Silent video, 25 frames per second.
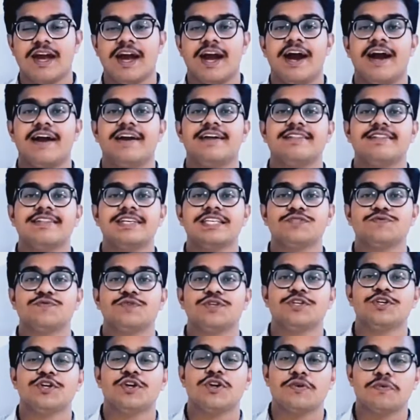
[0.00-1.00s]
And in this
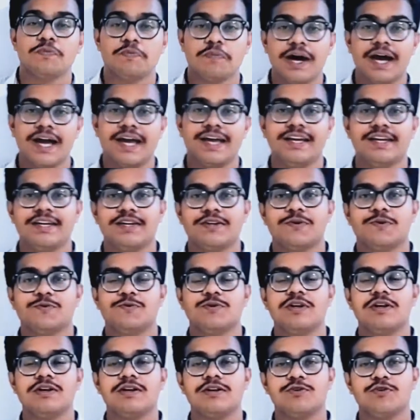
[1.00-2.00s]
video of mine, we
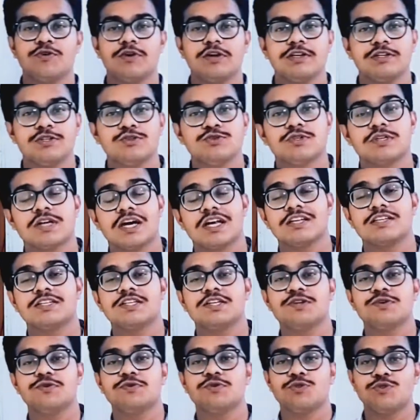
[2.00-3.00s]
are going to
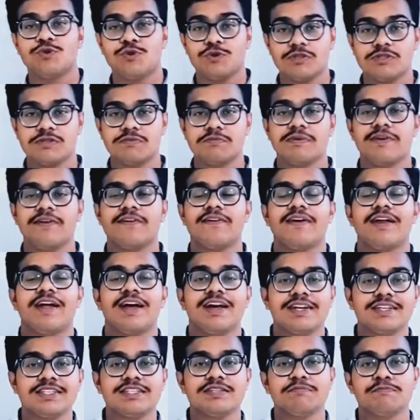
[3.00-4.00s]
continue those
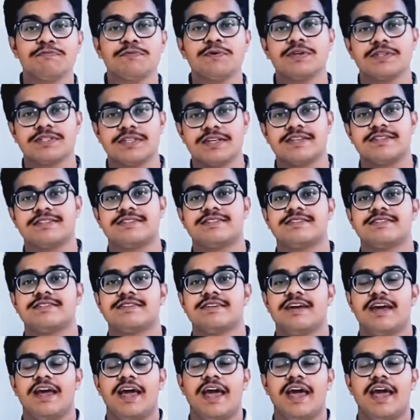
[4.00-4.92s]
mineralization process.